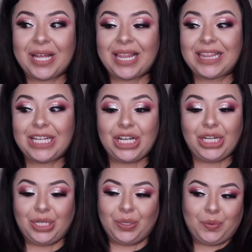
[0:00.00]
the
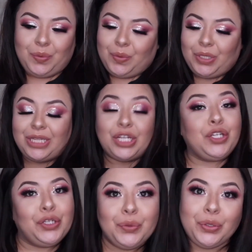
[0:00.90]
new, the
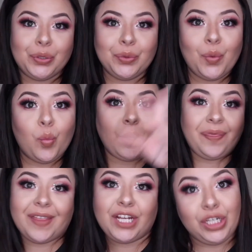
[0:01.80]
new new,
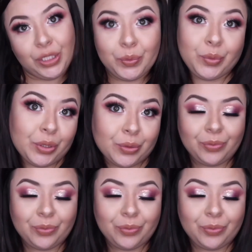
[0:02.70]
with the new new.